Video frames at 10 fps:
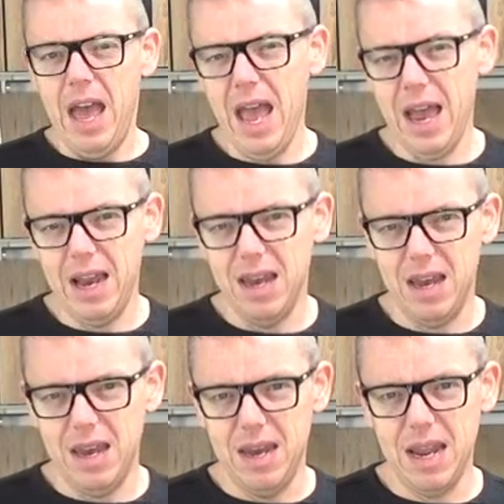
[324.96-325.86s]

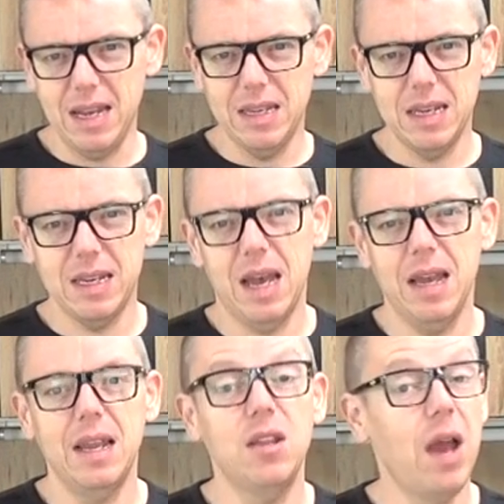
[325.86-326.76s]
And that is a
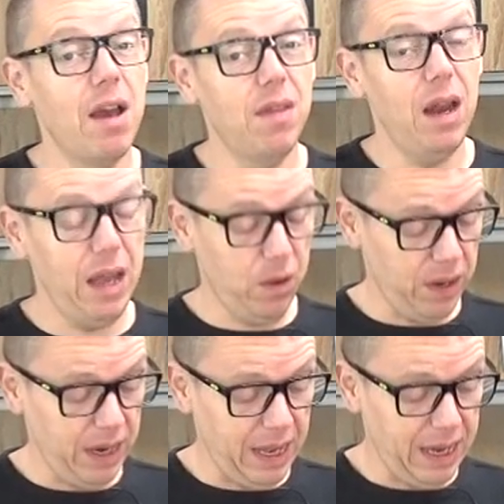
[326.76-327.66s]
sign that you have the
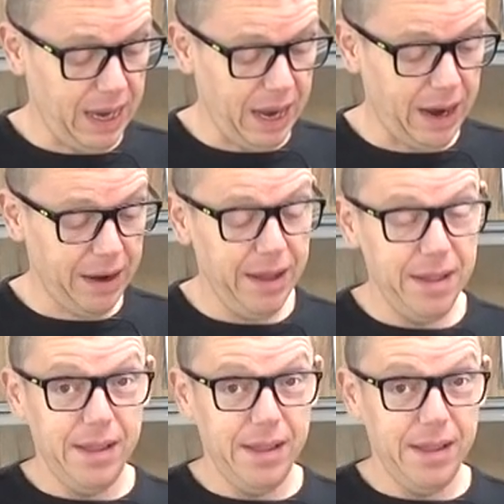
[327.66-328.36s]
liquid in there.